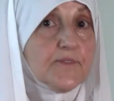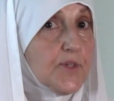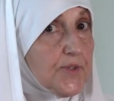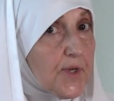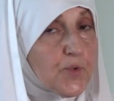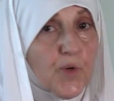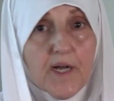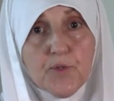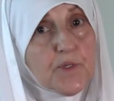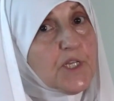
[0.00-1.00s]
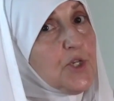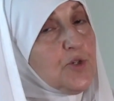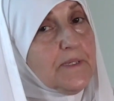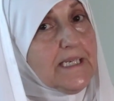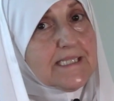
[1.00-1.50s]
tadarru'an, with
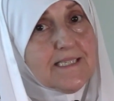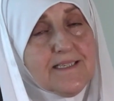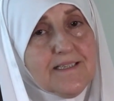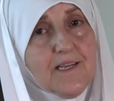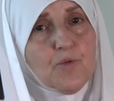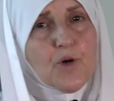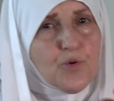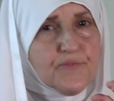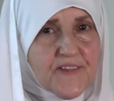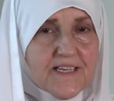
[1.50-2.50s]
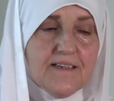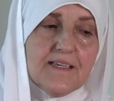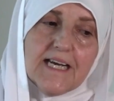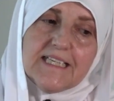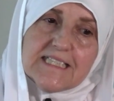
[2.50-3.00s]
humility, wa khufya,
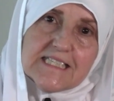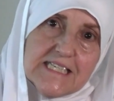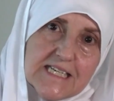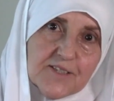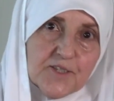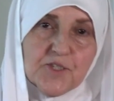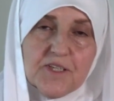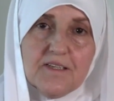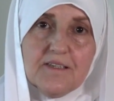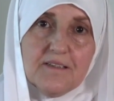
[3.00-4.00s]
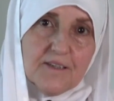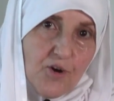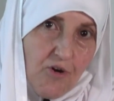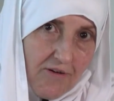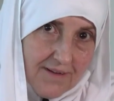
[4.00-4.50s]
and in secrecy.
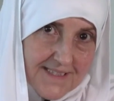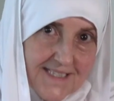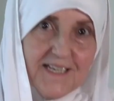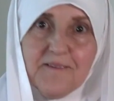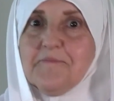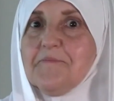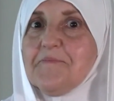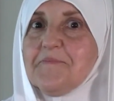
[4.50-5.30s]
Call to Him.